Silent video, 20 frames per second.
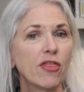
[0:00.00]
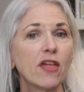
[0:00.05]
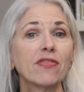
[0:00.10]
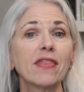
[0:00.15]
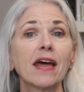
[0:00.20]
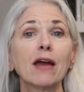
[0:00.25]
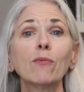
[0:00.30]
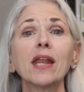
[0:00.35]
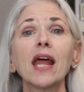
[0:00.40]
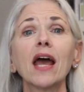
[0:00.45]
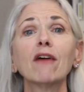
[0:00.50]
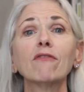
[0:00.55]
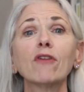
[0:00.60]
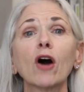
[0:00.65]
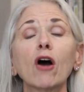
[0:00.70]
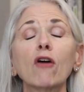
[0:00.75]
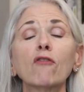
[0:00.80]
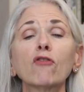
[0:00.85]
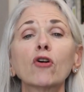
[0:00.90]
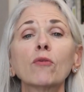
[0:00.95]
then they would
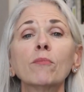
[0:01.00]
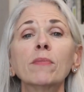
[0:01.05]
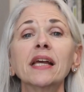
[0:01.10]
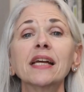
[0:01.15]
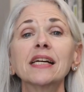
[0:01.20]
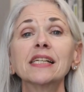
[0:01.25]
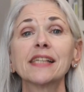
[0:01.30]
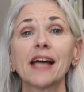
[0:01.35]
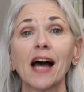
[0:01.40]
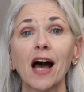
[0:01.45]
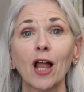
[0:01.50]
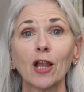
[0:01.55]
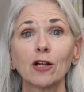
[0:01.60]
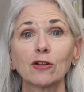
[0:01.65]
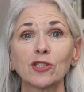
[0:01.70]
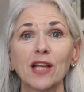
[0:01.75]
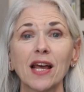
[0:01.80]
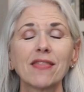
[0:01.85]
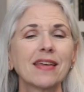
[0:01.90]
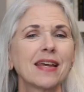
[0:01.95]
have over a million
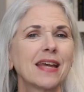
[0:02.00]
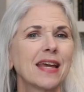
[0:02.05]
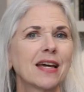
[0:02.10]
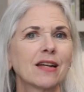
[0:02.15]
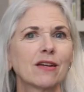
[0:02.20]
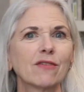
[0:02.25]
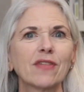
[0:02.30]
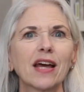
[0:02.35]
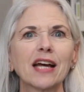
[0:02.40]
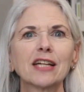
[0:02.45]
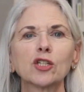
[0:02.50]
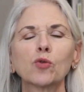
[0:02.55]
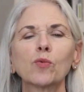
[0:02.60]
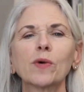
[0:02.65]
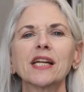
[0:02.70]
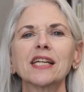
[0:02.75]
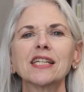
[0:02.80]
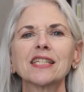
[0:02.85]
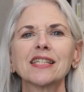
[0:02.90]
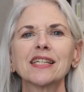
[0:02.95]
dollars at the end of that
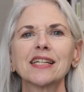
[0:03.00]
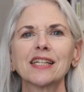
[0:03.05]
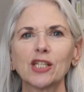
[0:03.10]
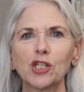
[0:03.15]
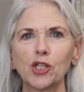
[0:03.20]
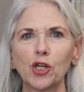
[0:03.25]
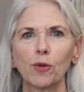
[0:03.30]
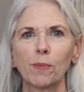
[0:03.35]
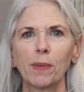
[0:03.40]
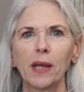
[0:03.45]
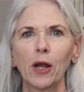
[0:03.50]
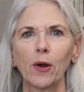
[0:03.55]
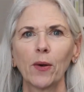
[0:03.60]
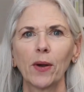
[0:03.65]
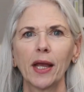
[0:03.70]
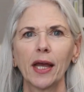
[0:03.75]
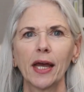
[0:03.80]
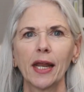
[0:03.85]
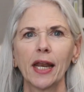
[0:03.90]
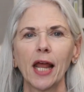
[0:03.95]
26 year
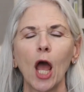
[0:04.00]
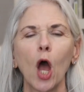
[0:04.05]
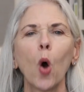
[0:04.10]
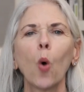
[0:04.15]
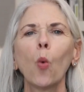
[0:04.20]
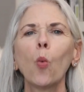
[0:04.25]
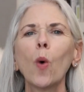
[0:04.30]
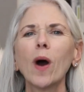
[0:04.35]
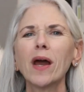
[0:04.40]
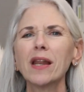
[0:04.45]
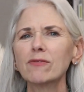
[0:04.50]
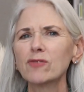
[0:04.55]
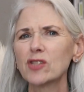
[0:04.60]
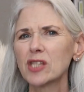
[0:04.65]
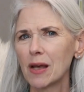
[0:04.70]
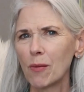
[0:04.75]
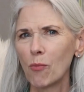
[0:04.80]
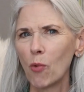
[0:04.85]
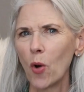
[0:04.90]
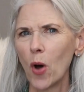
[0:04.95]
period. What if
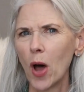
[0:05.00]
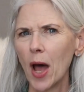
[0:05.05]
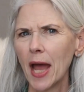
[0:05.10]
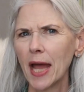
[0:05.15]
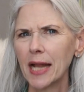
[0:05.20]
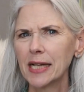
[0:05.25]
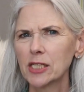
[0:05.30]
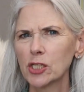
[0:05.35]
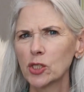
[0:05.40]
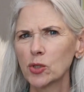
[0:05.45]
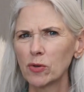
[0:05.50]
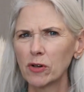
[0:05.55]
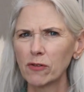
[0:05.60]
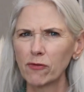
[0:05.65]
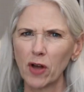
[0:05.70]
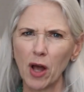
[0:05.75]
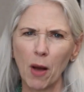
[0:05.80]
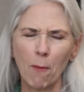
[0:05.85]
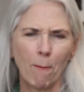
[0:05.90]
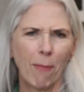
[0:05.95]
someone sort
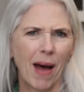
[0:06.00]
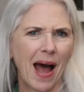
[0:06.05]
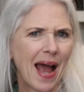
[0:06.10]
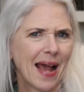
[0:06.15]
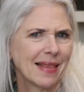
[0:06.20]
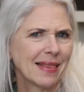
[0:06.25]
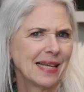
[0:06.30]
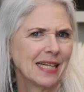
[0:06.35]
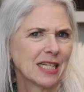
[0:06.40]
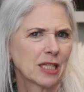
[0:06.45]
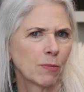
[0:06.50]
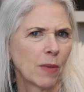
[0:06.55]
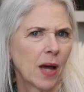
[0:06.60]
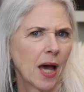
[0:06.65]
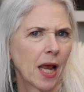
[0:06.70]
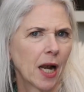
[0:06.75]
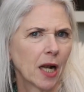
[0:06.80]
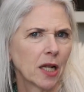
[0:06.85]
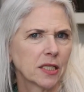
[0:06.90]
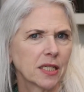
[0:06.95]
of combined these
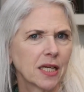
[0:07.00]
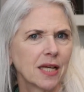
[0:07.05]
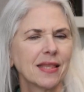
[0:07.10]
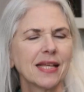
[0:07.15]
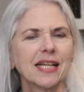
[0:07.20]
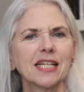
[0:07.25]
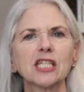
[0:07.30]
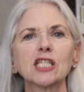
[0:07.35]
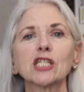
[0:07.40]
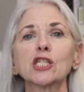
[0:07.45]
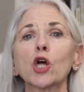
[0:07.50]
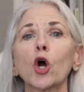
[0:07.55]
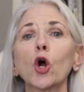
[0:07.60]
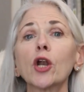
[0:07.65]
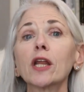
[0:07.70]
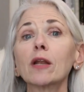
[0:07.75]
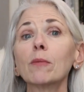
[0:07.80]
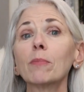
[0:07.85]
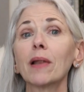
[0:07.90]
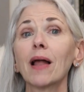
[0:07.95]
models and they
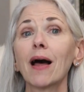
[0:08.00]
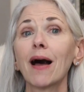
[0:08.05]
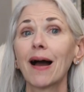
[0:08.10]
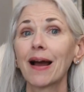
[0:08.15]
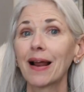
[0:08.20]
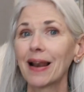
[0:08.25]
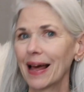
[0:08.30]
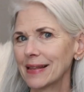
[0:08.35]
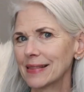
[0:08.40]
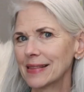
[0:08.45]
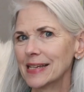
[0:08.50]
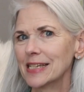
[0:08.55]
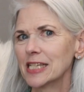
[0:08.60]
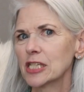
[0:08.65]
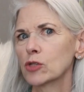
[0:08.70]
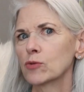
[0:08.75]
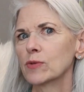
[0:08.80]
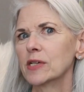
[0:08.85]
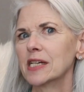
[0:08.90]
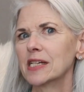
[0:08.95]
started a blog like
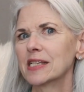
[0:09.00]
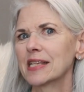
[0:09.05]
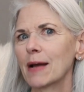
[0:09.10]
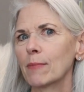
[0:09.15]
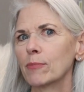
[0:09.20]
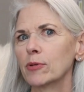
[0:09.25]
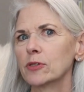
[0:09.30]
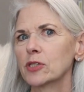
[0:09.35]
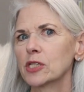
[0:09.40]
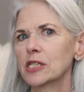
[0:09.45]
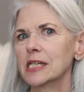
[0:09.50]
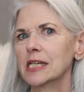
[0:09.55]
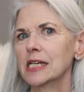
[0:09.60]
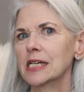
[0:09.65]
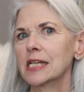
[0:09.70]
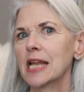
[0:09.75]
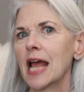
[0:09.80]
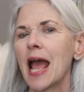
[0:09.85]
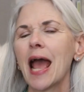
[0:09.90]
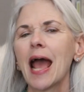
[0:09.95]
these three examples
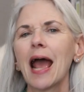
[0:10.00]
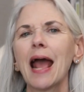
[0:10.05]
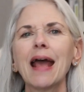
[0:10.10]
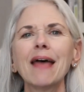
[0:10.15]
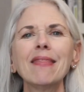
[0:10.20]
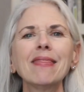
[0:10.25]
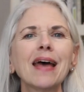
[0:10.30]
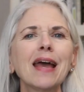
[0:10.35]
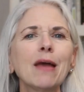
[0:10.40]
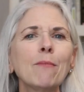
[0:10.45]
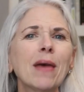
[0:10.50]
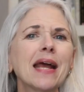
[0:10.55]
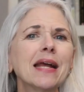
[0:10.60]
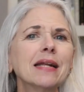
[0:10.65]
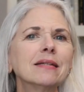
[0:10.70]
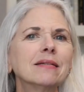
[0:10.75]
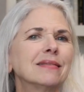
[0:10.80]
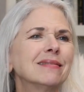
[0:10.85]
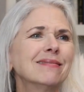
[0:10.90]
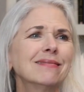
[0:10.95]
did and they
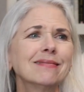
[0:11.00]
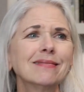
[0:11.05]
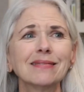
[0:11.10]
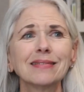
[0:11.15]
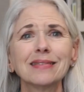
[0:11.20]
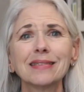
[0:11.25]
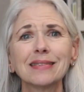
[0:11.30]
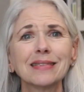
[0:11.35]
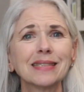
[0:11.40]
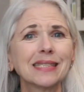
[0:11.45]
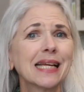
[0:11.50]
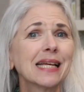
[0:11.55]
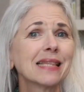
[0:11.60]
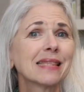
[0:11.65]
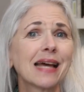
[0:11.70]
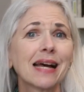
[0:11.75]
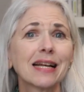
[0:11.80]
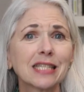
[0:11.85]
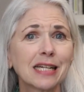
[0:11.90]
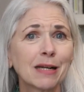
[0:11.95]
made mm,
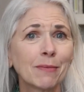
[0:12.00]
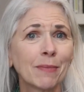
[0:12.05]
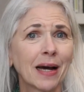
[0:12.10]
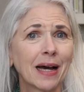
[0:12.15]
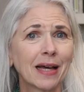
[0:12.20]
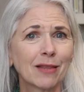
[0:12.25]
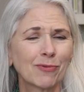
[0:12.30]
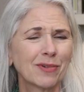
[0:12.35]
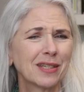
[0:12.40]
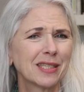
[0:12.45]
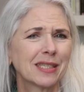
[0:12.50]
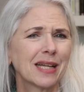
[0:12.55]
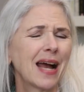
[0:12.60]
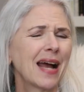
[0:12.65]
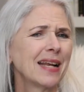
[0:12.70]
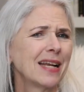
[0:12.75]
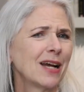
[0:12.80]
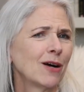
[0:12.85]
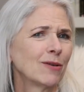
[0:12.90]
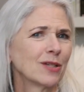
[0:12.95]
10,000 a month, which
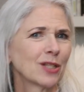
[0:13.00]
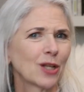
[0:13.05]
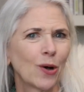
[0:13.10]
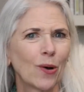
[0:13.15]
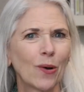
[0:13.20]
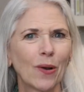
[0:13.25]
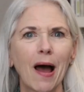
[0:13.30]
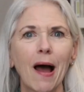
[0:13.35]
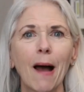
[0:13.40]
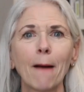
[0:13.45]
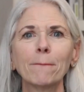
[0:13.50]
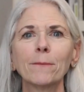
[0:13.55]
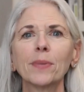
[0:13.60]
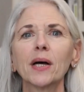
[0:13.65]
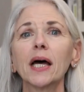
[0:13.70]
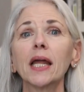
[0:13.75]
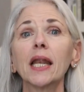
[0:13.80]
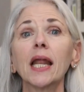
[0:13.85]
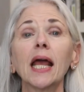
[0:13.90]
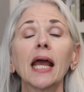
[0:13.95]
I know is a whole lot,
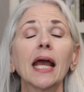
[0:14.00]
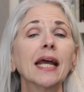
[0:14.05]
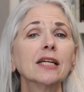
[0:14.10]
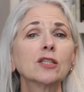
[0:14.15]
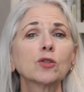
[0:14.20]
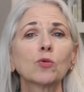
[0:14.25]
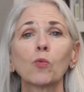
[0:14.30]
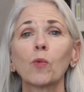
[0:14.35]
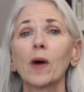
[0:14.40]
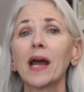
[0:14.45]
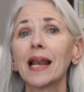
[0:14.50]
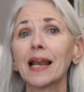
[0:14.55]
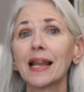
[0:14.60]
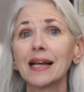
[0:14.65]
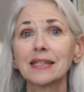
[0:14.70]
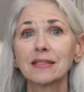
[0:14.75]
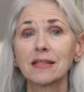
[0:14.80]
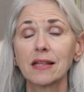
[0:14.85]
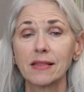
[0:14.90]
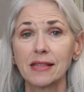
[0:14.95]
but it's way
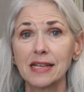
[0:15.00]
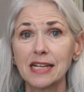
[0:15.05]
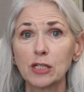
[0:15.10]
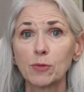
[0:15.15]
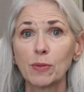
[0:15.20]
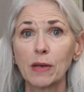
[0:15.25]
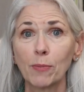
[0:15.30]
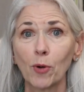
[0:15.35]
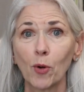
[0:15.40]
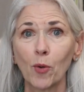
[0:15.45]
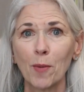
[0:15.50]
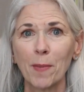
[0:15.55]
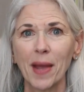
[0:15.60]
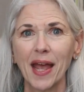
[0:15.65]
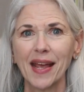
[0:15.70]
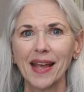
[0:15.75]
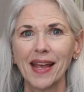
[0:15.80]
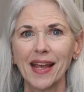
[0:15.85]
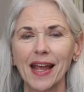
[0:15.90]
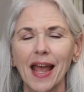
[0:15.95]
less than these people were
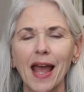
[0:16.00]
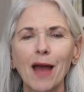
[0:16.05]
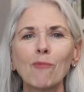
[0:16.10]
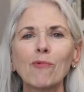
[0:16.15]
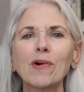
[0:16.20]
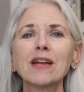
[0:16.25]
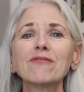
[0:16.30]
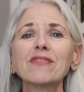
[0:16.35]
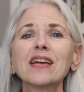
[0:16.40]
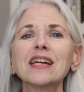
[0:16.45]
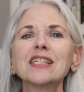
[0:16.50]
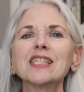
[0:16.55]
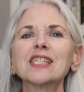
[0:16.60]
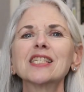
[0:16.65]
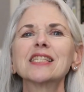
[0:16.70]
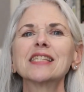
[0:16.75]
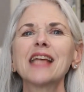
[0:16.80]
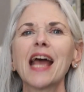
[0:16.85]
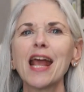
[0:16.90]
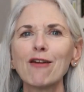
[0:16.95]
making. And what if they
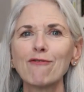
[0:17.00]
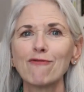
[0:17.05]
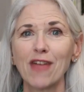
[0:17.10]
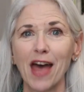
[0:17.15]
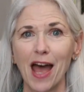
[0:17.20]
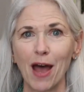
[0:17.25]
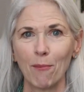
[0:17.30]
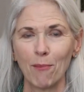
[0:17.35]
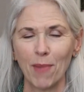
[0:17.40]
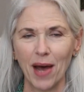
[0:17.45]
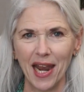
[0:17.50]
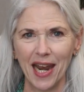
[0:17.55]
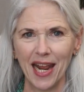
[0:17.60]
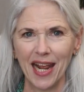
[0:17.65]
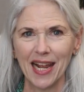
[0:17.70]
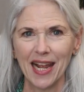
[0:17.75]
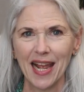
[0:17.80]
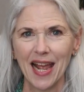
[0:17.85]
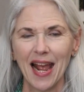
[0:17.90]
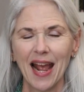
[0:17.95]
saved that
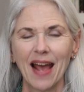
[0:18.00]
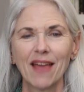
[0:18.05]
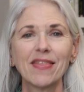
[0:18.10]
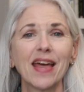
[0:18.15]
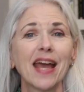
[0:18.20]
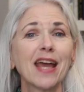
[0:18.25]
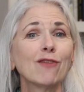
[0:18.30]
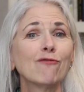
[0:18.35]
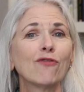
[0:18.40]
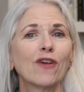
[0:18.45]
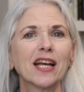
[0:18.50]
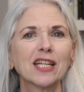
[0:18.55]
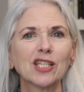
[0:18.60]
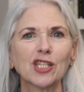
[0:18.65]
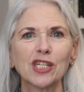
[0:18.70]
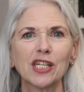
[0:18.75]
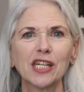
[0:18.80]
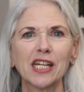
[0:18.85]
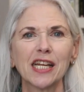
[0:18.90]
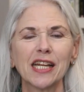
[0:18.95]
money, they
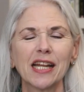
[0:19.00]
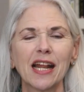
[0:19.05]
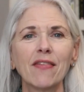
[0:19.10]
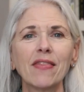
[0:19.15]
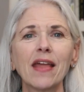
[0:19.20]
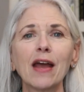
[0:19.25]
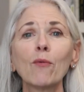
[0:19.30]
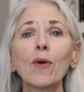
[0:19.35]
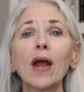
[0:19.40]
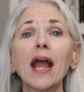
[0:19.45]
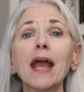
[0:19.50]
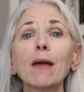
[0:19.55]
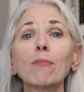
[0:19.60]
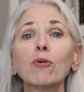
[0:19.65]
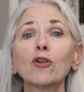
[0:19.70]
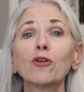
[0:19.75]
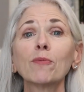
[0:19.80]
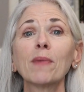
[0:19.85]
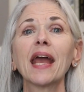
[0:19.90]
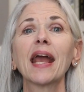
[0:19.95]
invested it and they were
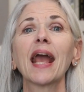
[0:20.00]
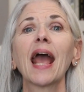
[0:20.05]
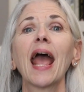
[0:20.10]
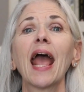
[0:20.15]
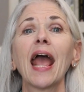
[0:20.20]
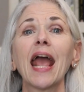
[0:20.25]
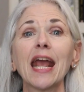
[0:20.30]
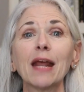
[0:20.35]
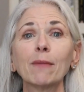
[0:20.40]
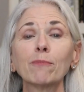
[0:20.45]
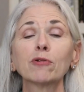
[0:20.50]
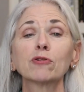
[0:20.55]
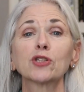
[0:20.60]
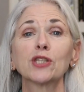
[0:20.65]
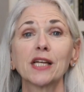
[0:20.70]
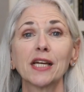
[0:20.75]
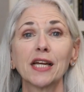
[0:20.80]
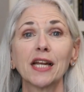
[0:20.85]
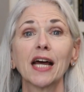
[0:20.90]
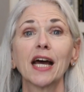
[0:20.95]
able to make
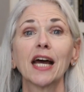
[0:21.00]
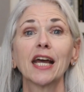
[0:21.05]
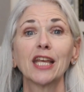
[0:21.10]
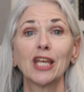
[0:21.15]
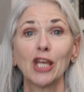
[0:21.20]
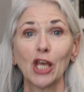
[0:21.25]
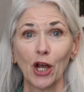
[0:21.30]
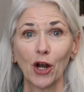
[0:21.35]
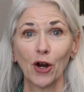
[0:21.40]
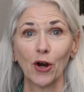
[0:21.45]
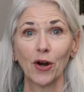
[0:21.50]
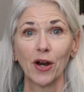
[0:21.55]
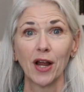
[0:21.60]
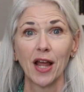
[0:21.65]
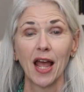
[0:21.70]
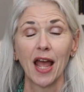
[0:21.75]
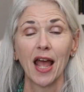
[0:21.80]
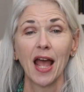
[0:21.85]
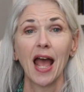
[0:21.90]
8% a year?